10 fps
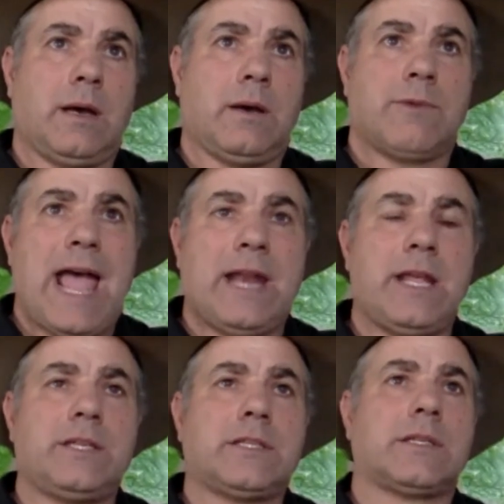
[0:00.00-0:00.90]

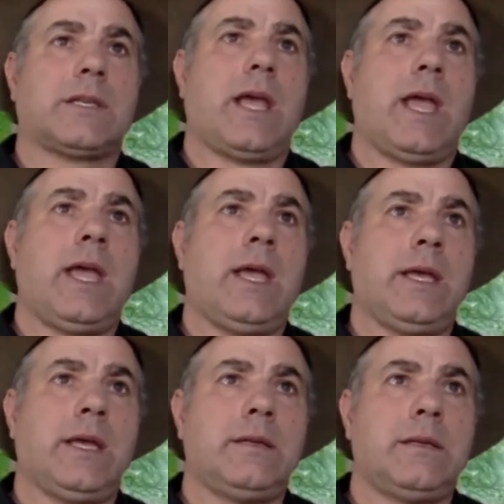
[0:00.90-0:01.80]
radish
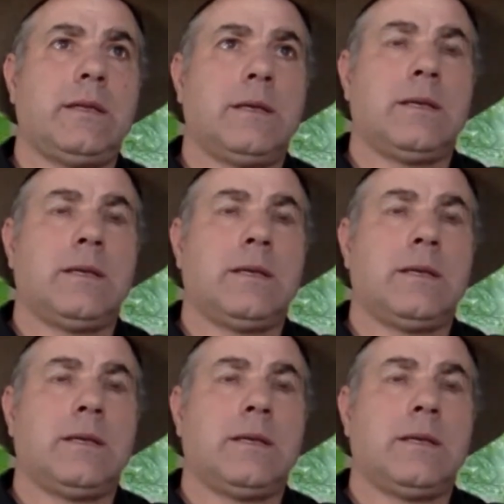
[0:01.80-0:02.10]
and